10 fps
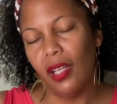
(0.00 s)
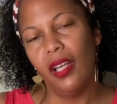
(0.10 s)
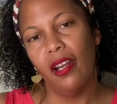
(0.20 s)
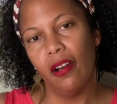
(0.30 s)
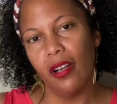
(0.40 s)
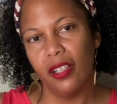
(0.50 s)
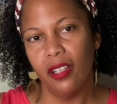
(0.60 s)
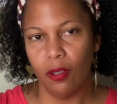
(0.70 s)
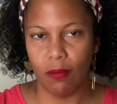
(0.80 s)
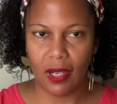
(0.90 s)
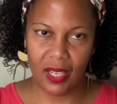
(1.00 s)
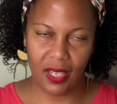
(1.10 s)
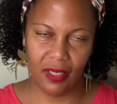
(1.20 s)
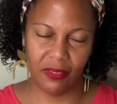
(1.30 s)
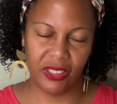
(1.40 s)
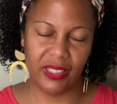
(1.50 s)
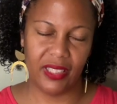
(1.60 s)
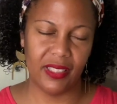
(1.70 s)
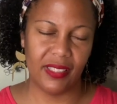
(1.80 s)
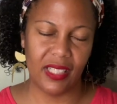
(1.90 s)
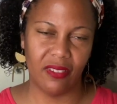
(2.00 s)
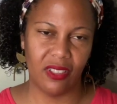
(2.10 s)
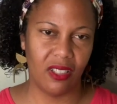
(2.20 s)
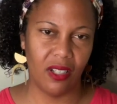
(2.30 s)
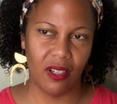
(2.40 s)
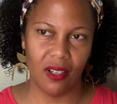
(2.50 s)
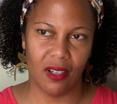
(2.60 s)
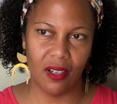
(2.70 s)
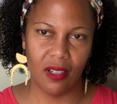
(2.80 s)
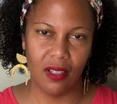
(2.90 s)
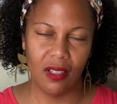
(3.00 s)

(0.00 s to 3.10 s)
Erika arrives. She gets out the car,